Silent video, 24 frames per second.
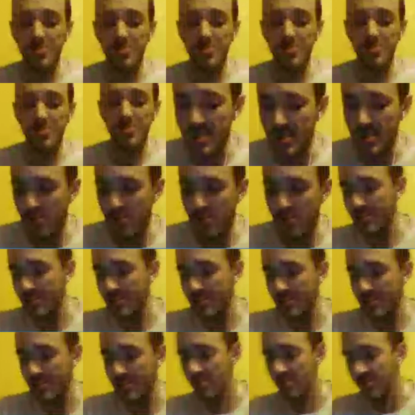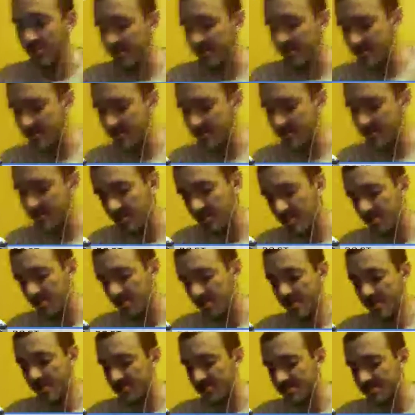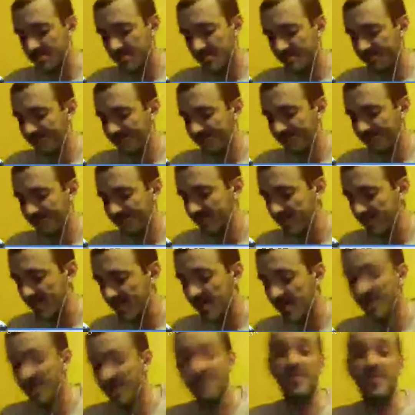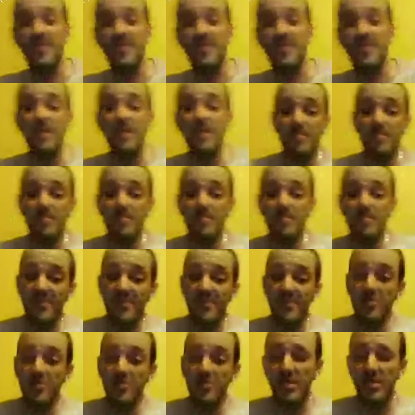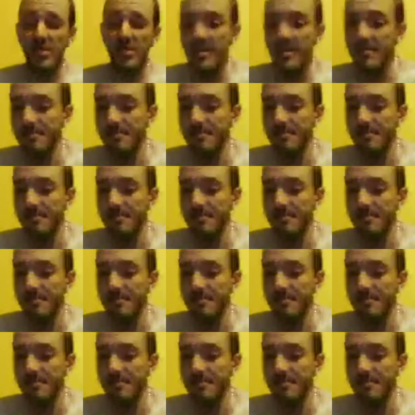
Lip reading: and the world of darkness. That was not fun and very bloody.